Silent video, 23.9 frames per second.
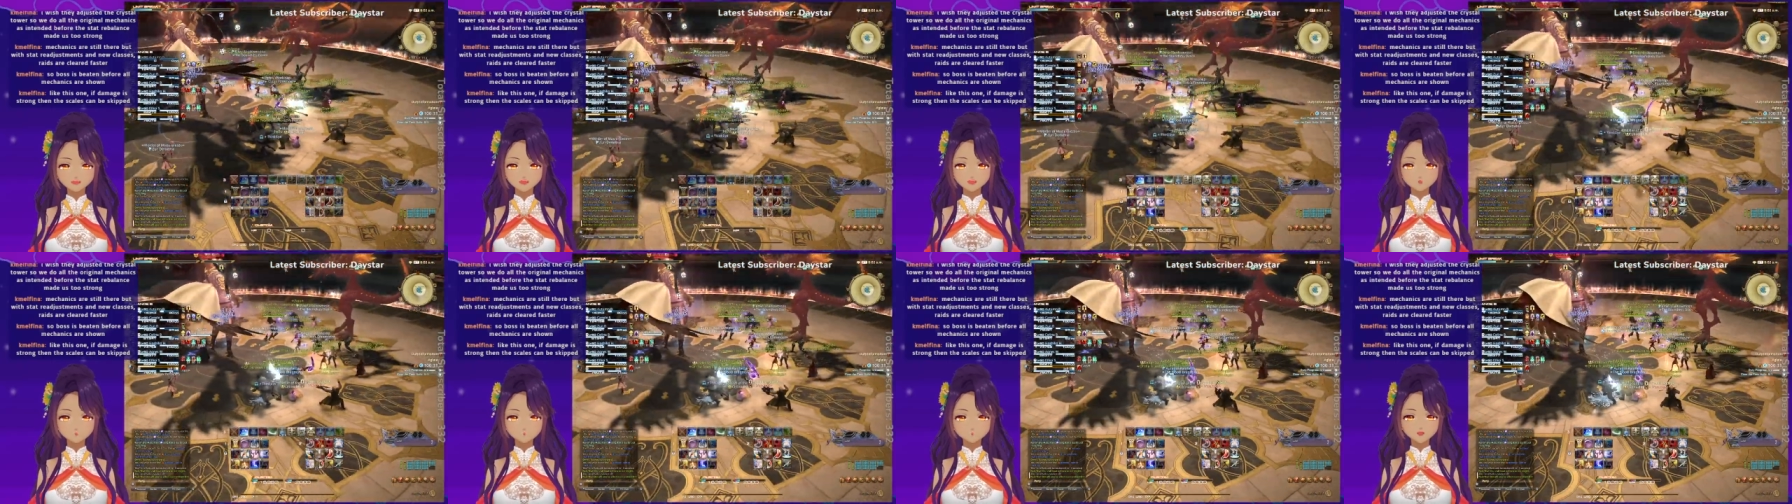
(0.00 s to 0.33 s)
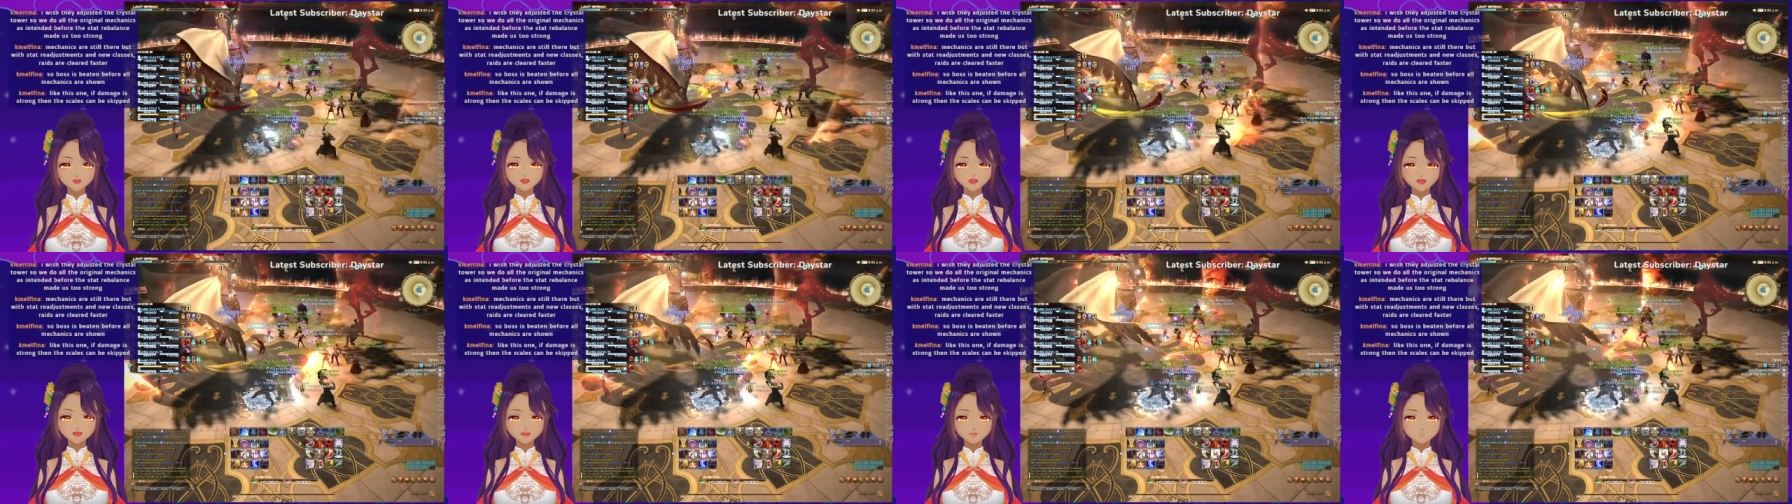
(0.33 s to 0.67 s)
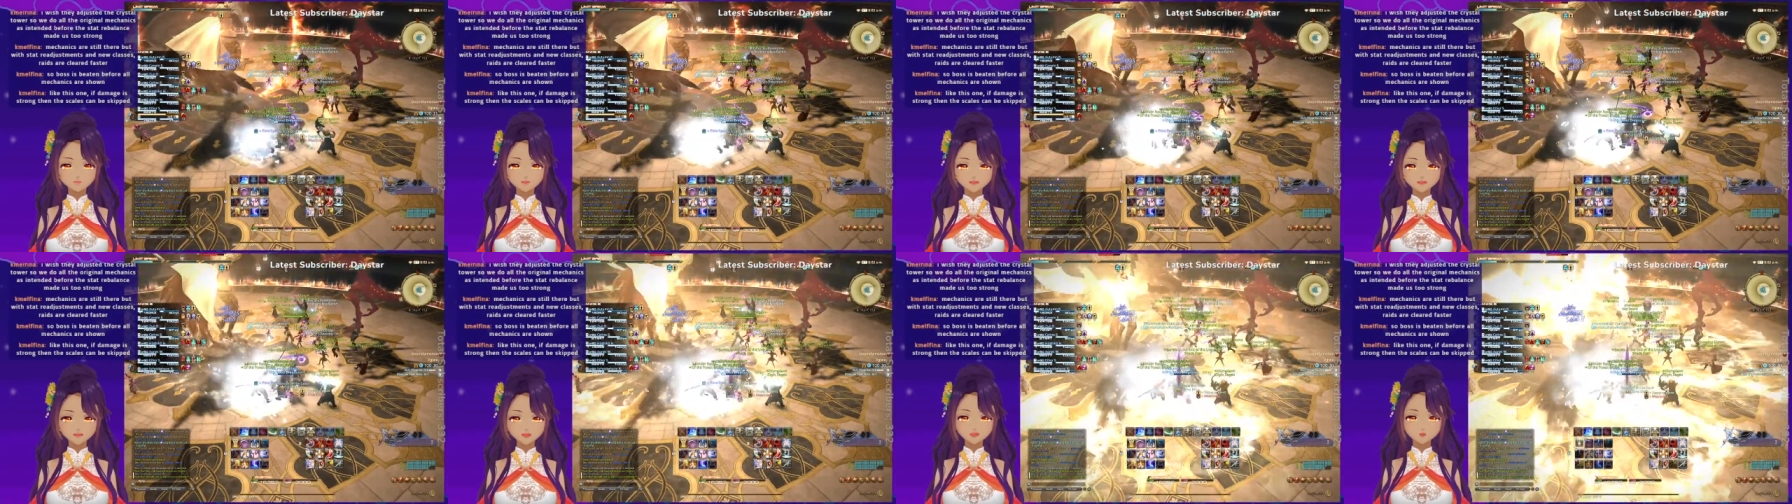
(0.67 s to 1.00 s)
moving
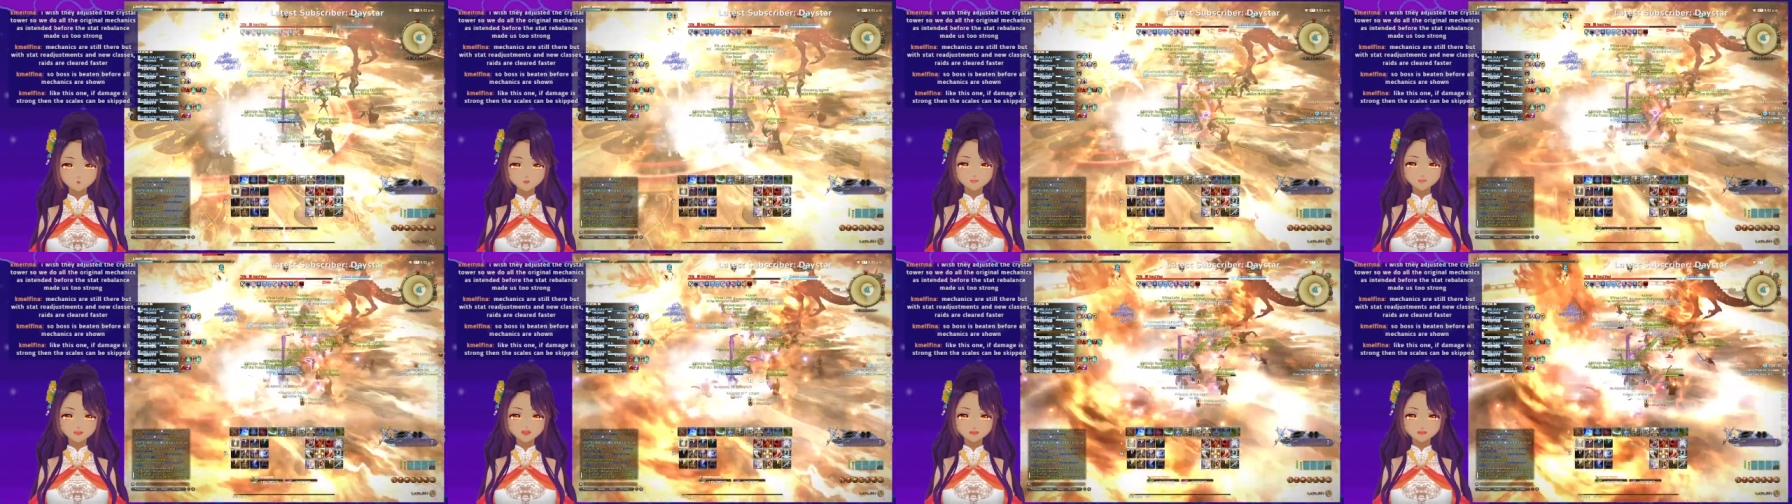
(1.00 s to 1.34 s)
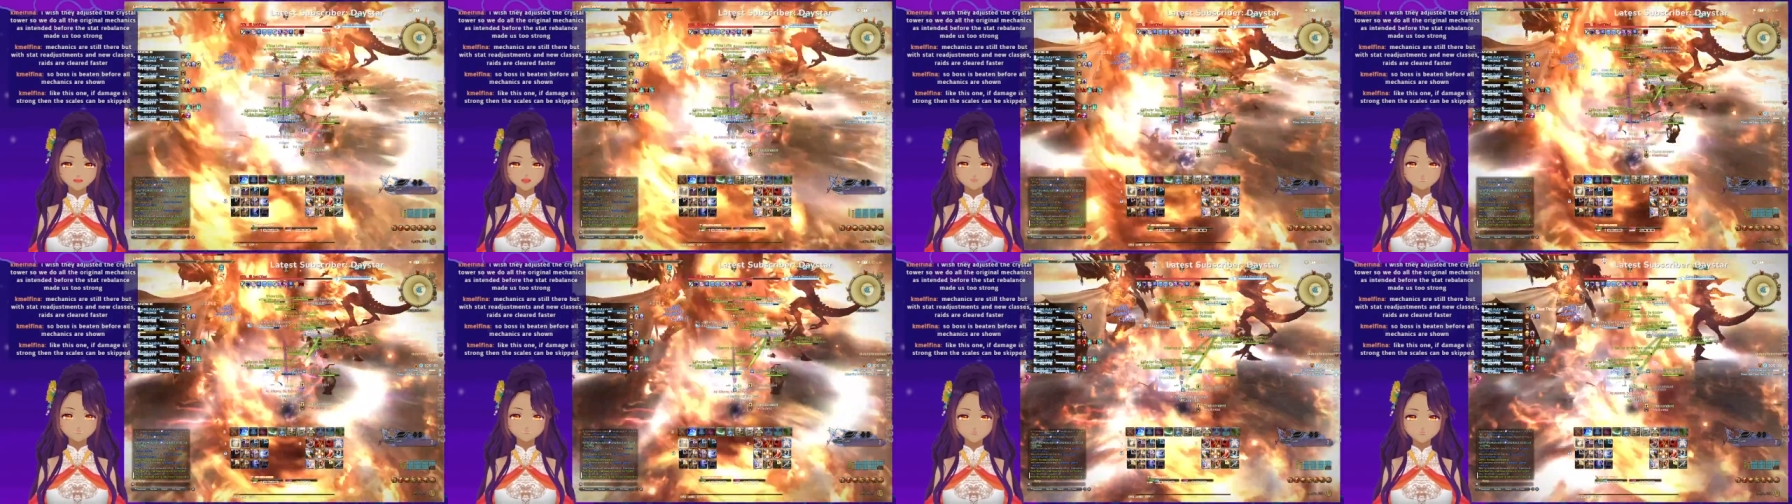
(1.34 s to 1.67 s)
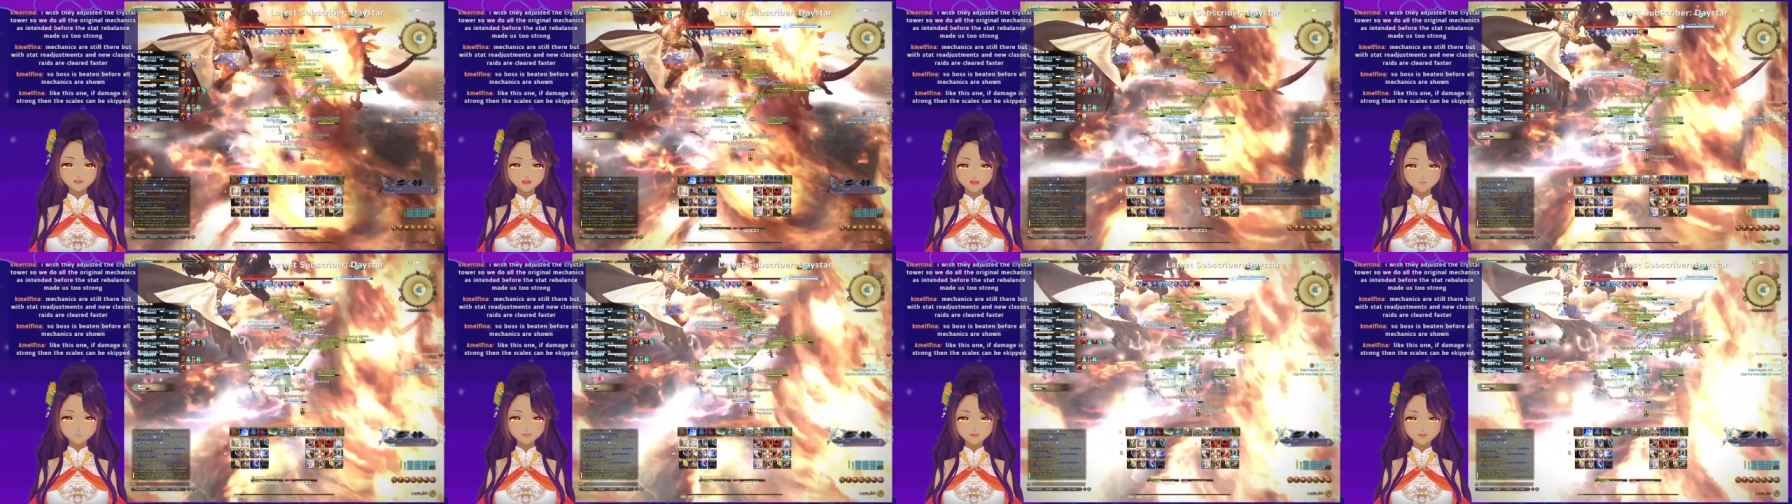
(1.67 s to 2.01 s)
the little
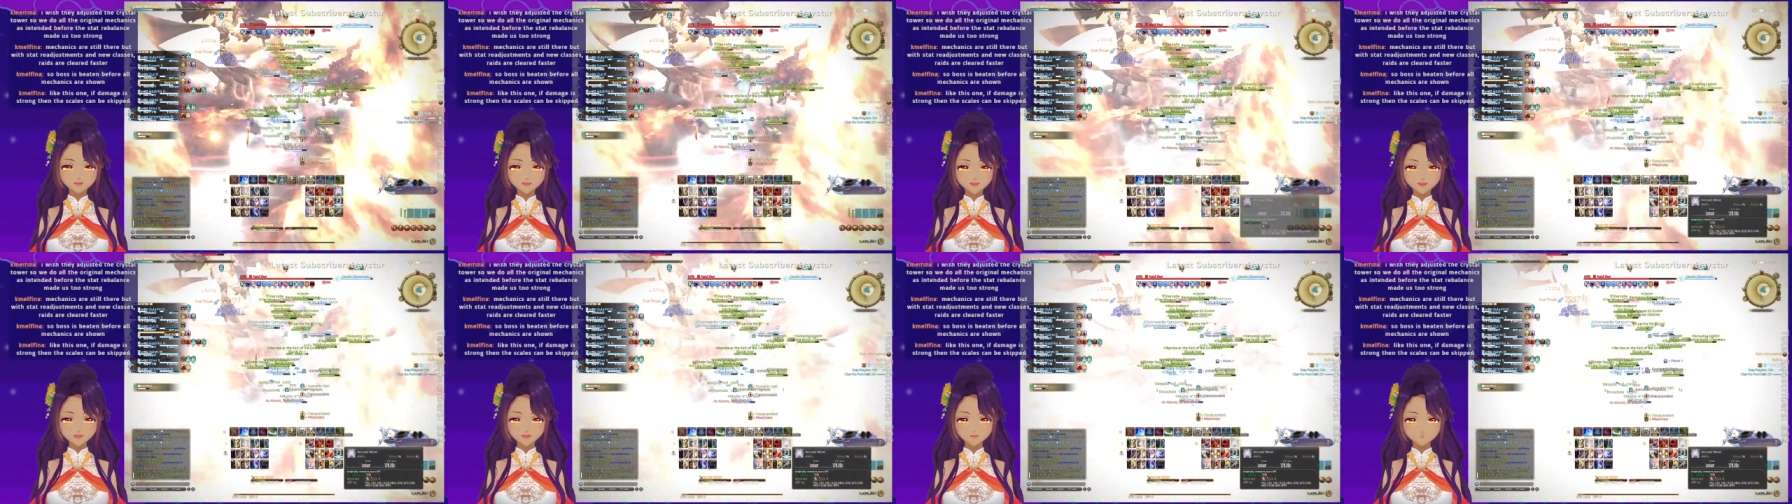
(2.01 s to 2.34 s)
slice thing.